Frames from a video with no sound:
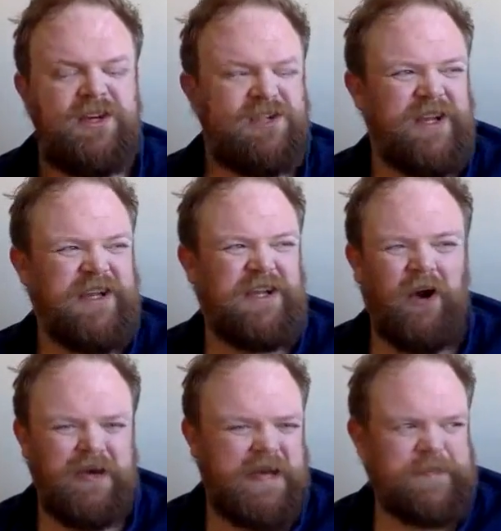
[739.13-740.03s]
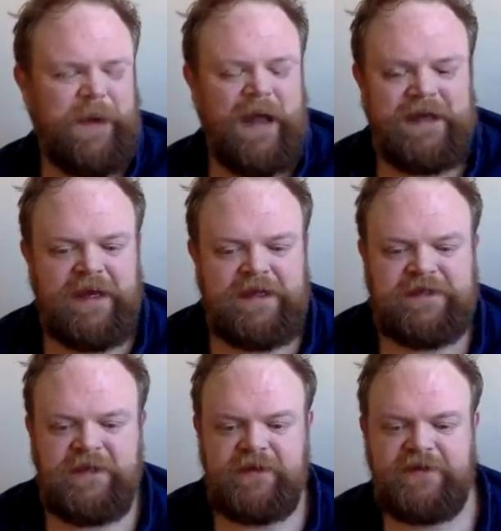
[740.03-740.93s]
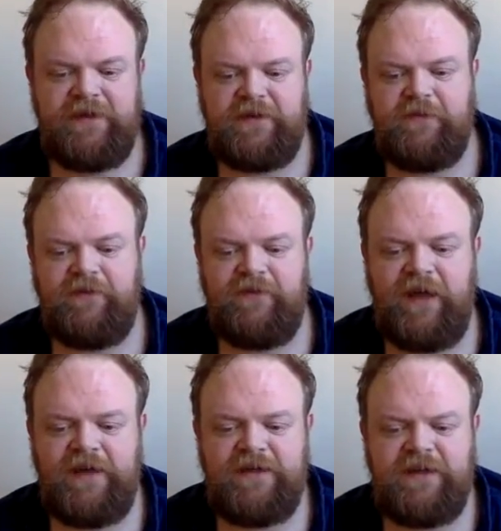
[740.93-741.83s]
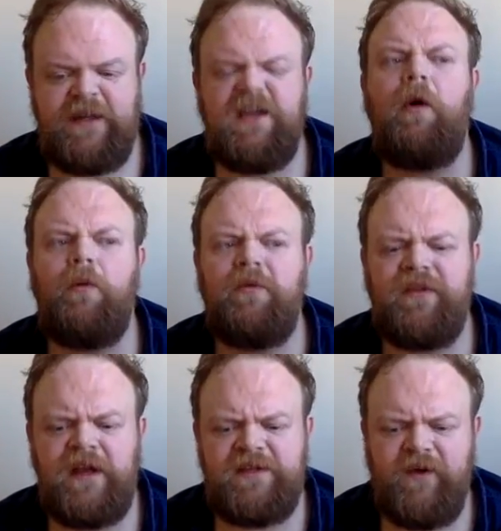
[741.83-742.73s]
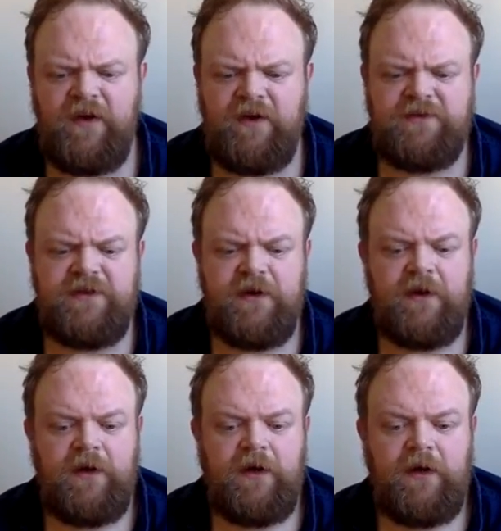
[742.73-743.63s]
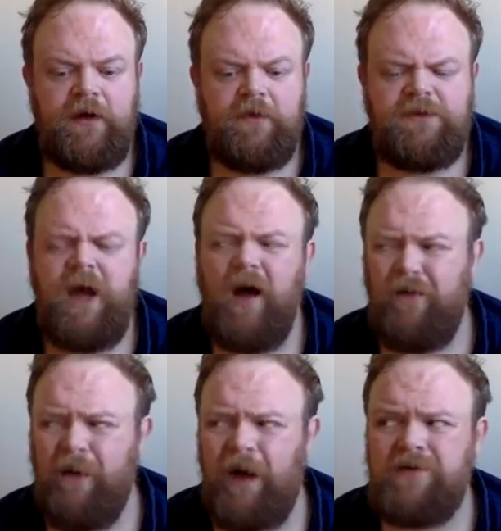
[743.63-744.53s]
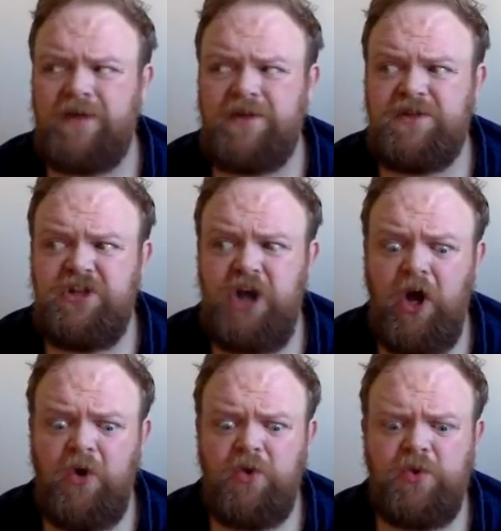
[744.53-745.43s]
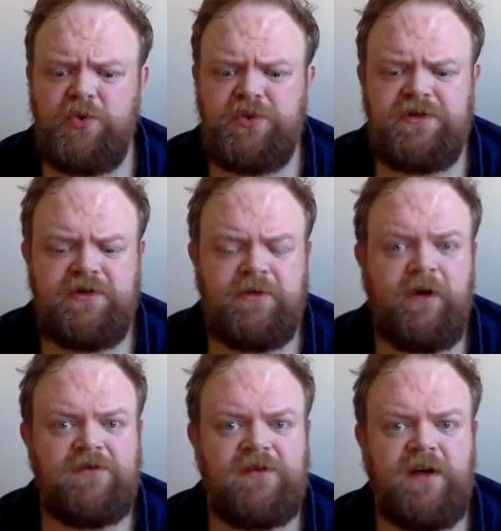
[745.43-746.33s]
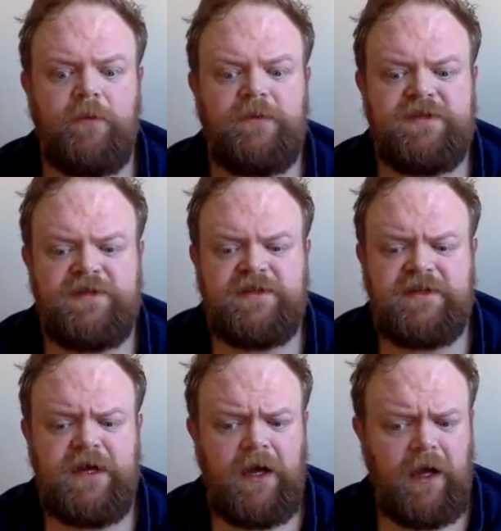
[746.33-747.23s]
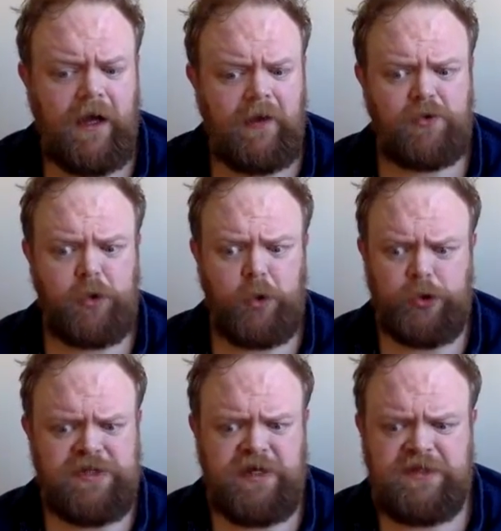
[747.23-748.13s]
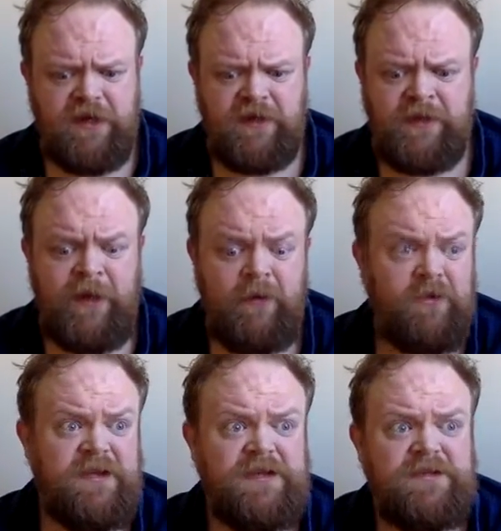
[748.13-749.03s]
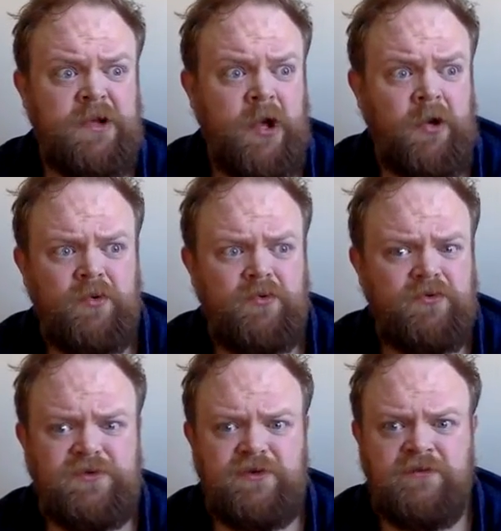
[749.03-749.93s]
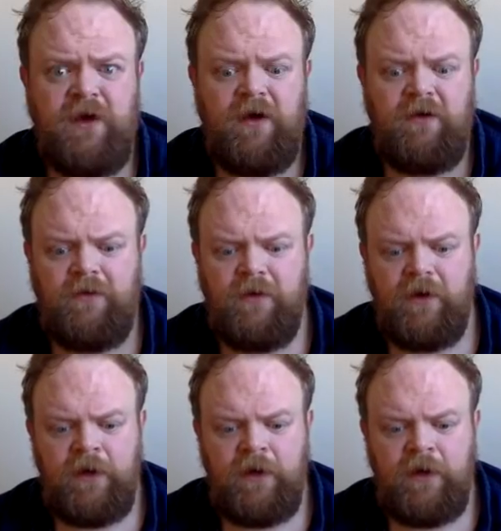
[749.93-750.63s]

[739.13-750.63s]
"She can't explain it," said the Gryphon hastily. "Go on with the next verse." "But how about his toes?" the Mock Turtle persisted. "How could he turn them out with his nose, you know?"